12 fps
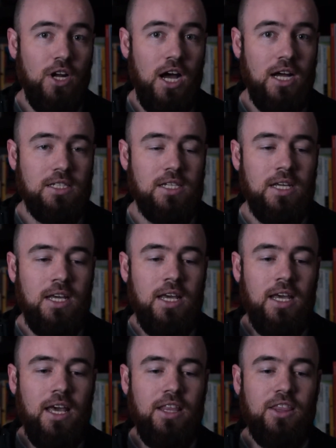And
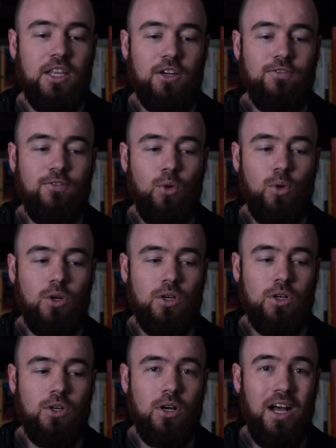therefore, I
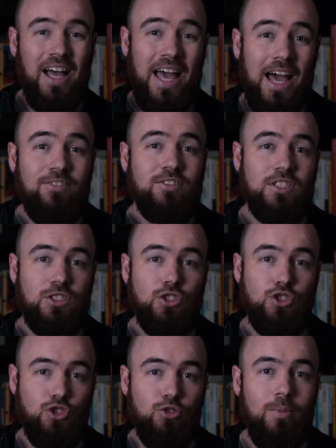have to do my
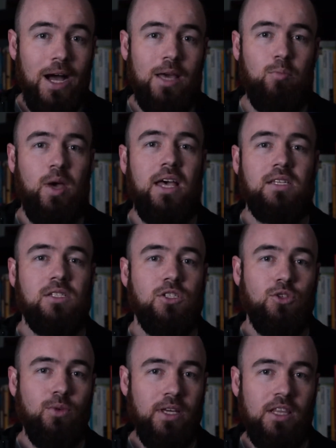best to, in the
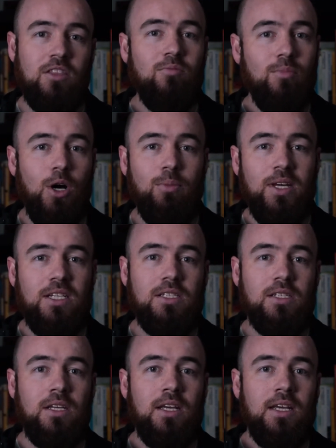moment,
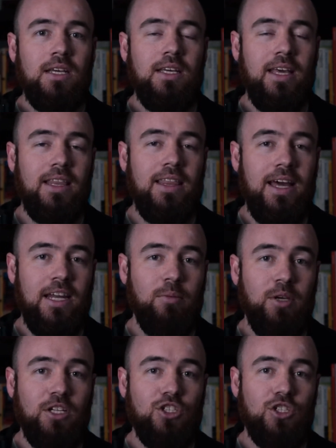get that image. I
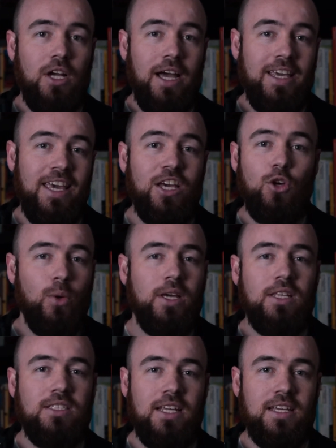can't quickly take a
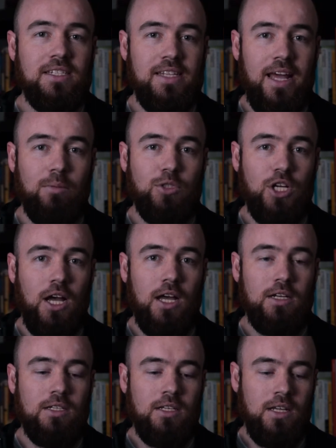snapshot, look
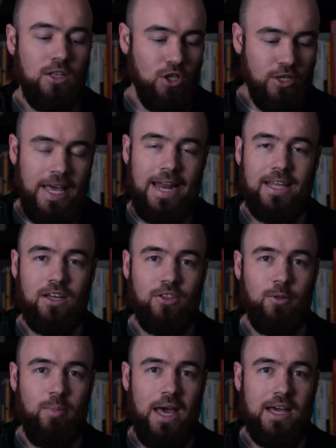at it on the back of the
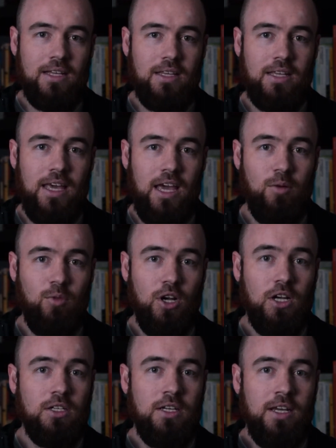camera,
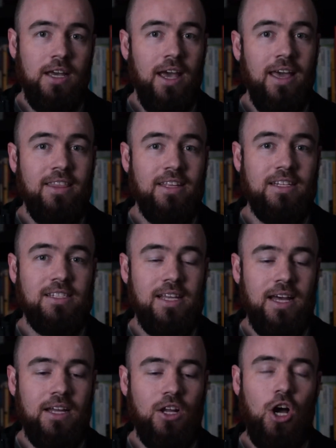and then decide, oh,
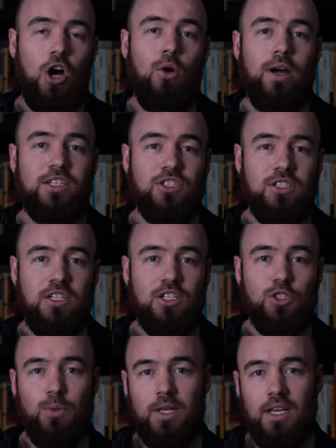I just need to tweak it
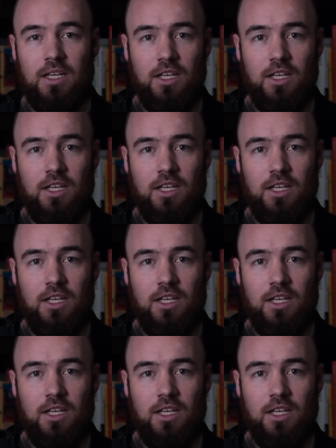here, I just need to